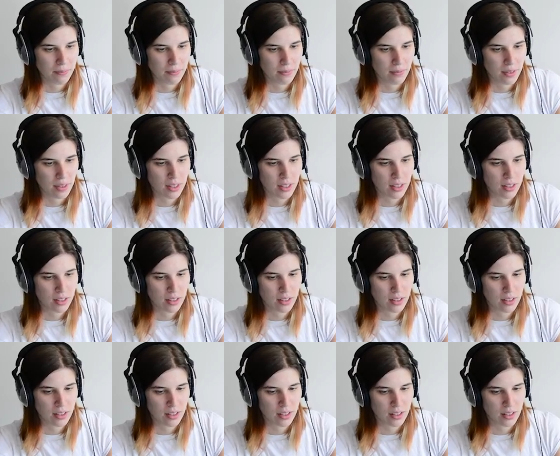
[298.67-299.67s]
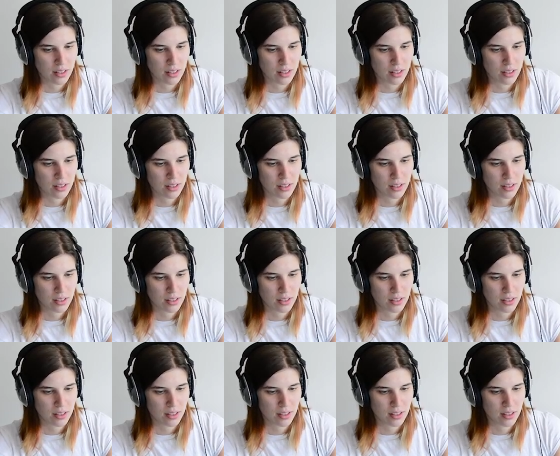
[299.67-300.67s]

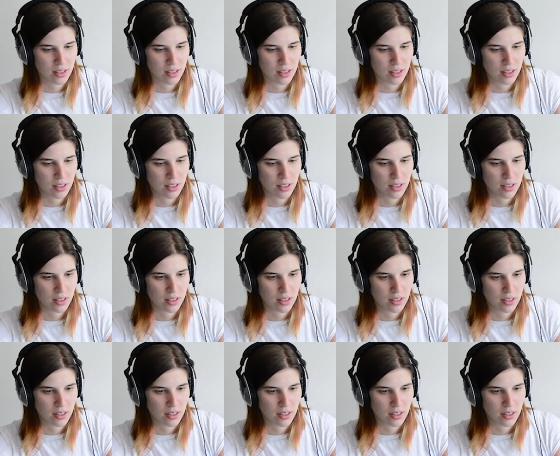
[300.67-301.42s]
(no one is talking)